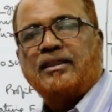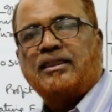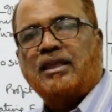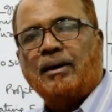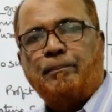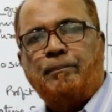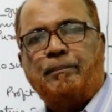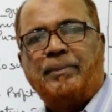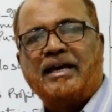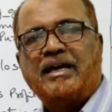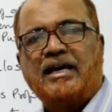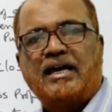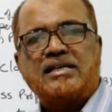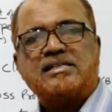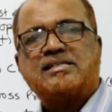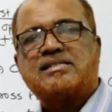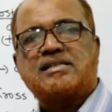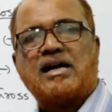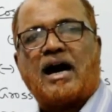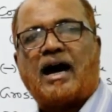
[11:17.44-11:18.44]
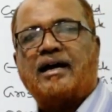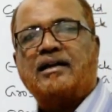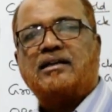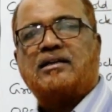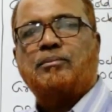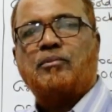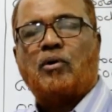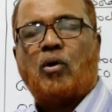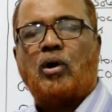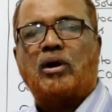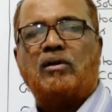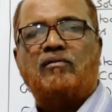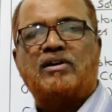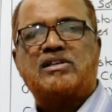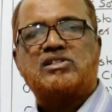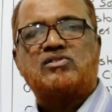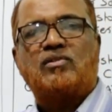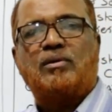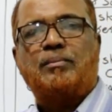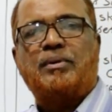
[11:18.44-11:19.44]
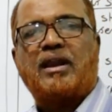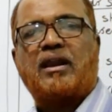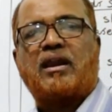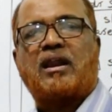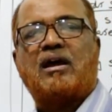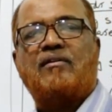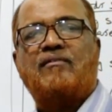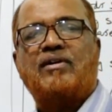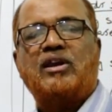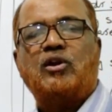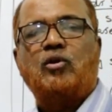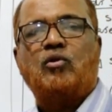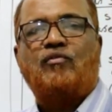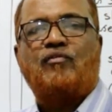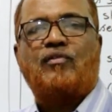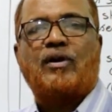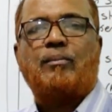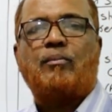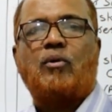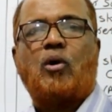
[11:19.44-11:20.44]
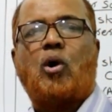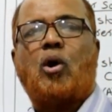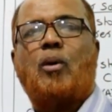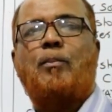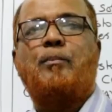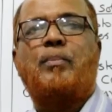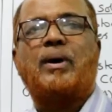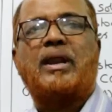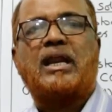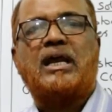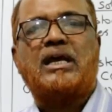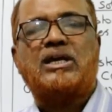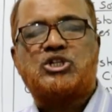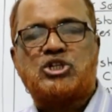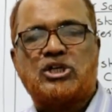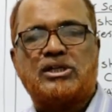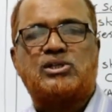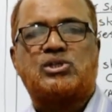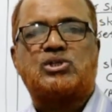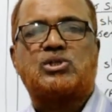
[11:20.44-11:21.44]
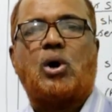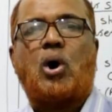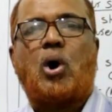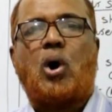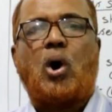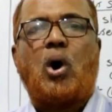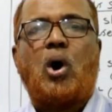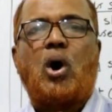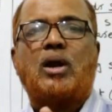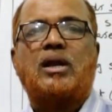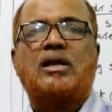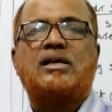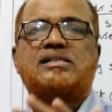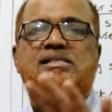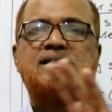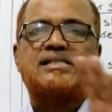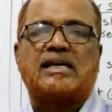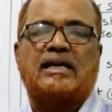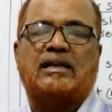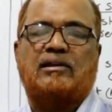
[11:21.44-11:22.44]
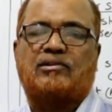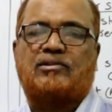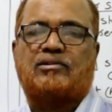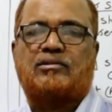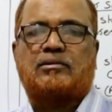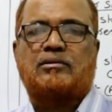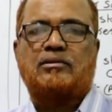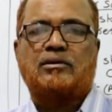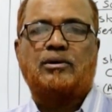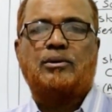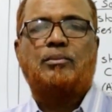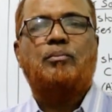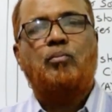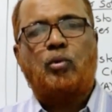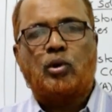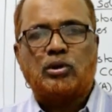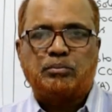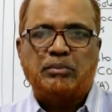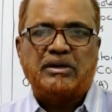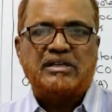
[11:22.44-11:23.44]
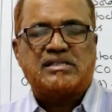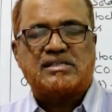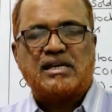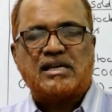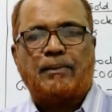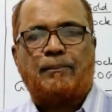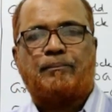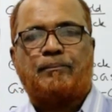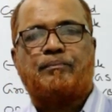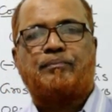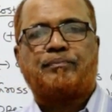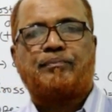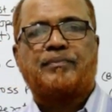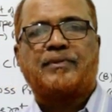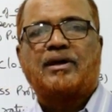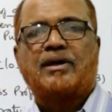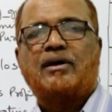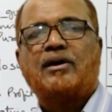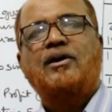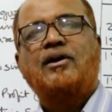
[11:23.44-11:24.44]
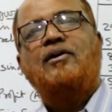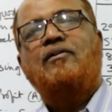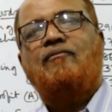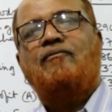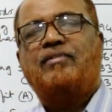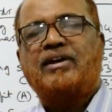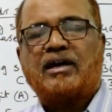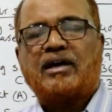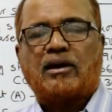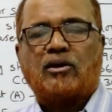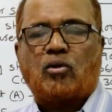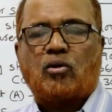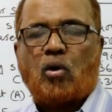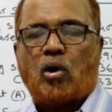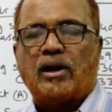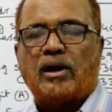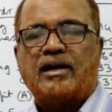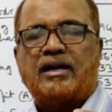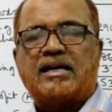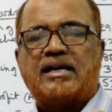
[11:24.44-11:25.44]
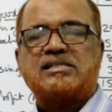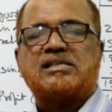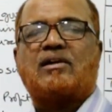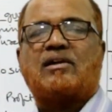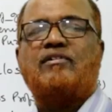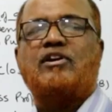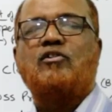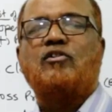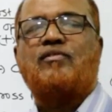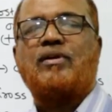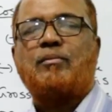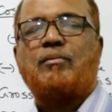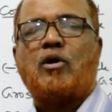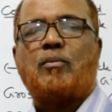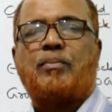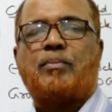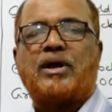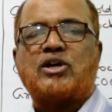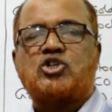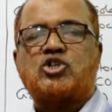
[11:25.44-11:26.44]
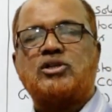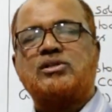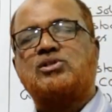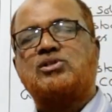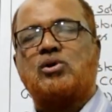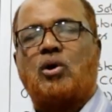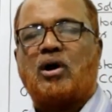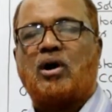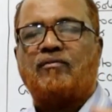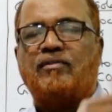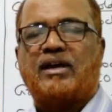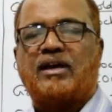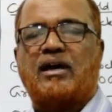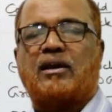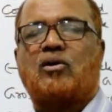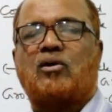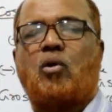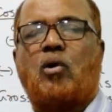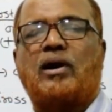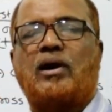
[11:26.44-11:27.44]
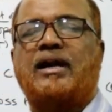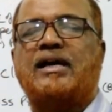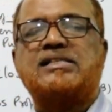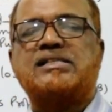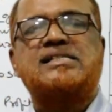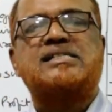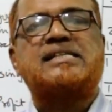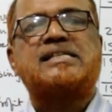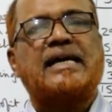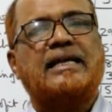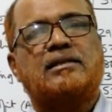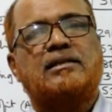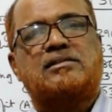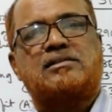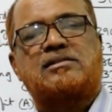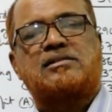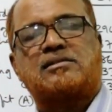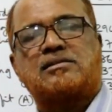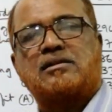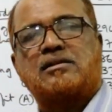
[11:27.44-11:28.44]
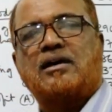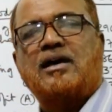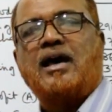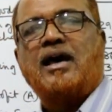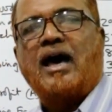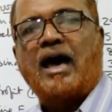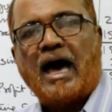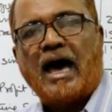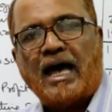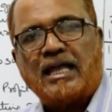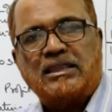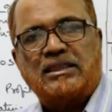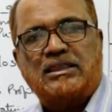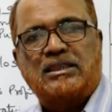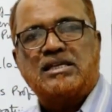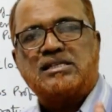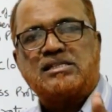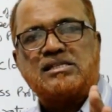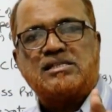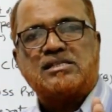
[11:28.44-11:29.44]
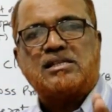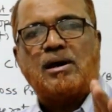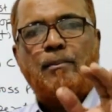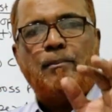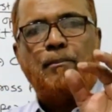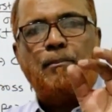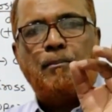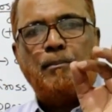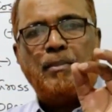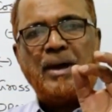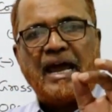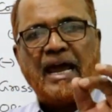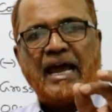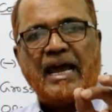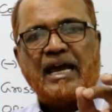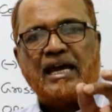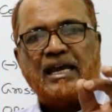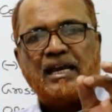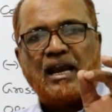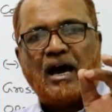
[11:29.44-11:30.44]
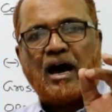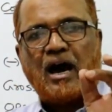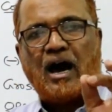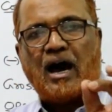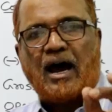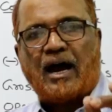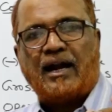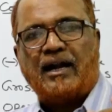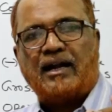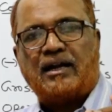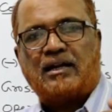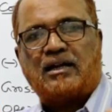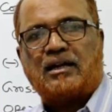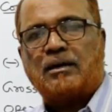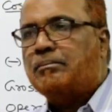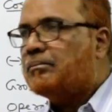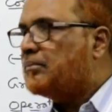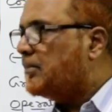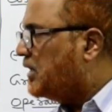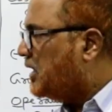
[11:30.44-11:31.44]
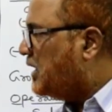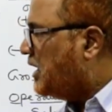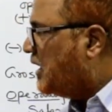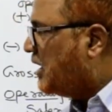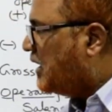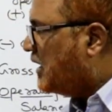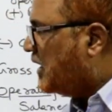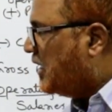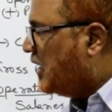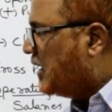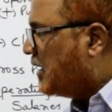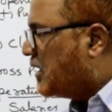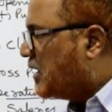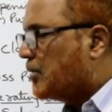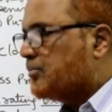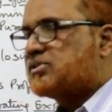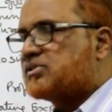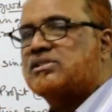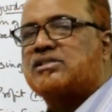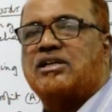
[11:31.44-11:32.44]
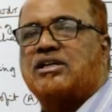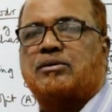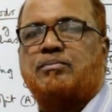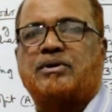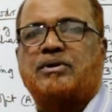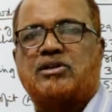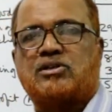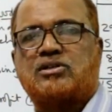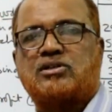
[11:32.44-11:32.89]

the biggest item always will be revenue from operations or sales. Both means same. We can call it as revenue from operations or we can call it as sales. And this is the main item in income statement.